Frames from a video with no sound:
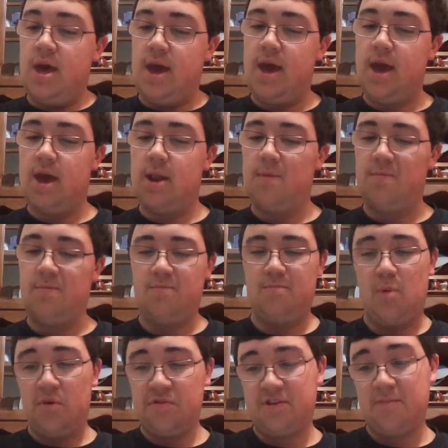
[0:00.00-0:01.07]
And
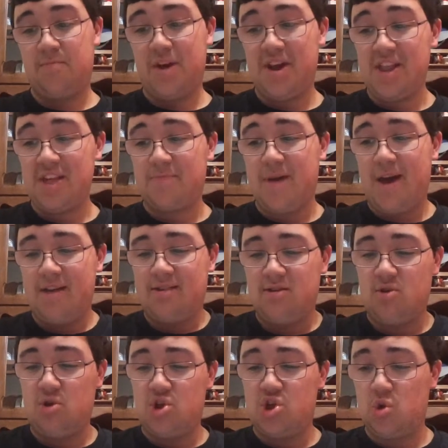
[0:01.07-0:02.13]
most of Brady's
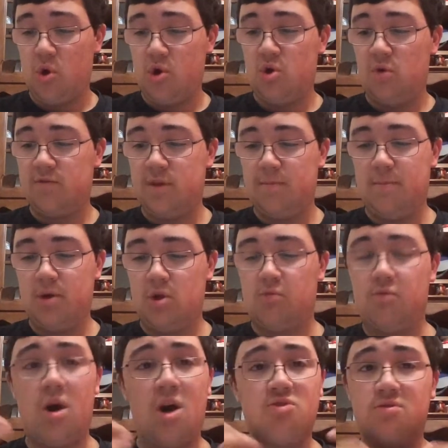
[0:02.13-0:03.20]
passes are short and over the middle.
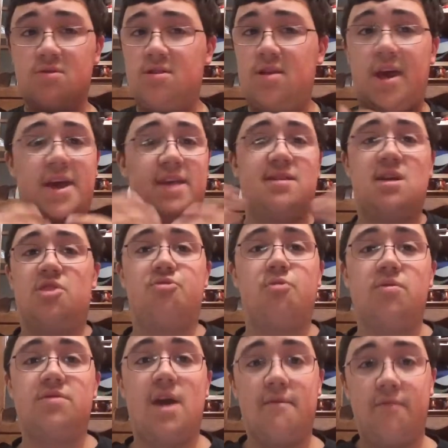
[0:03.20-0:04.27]
Rodgers, like I said,
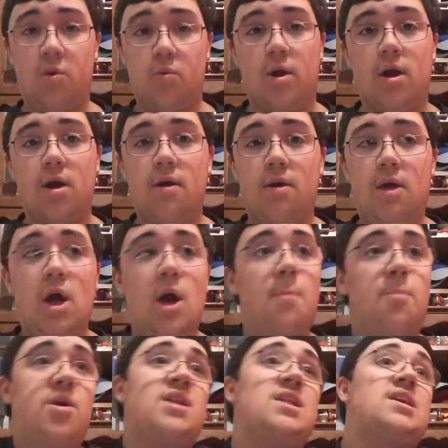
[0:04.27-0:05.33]
throws everywhere.
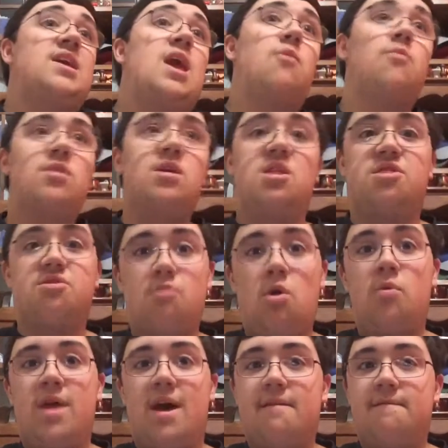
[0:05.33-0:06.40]
Brady can't really
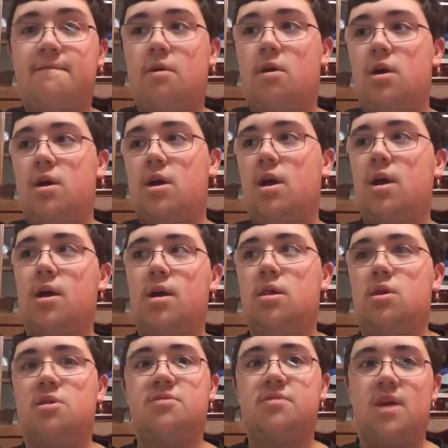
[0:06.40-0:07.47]
throw that far, it
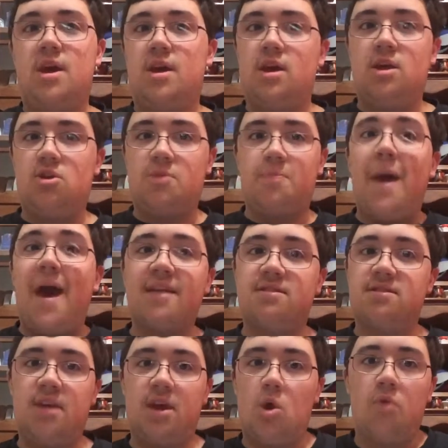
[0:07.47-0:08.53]
looks like. He just
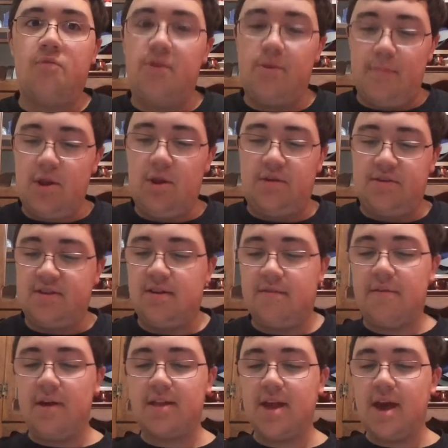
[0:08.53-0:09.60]
passes like over the middle and
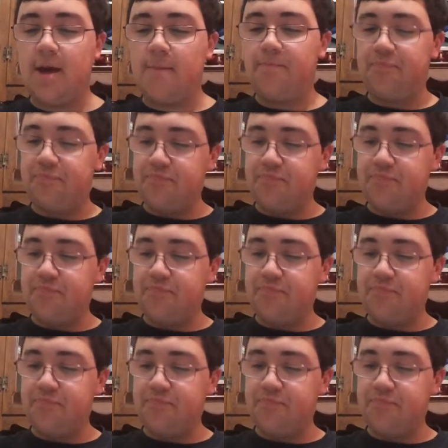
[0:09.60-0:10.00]
stuff like that.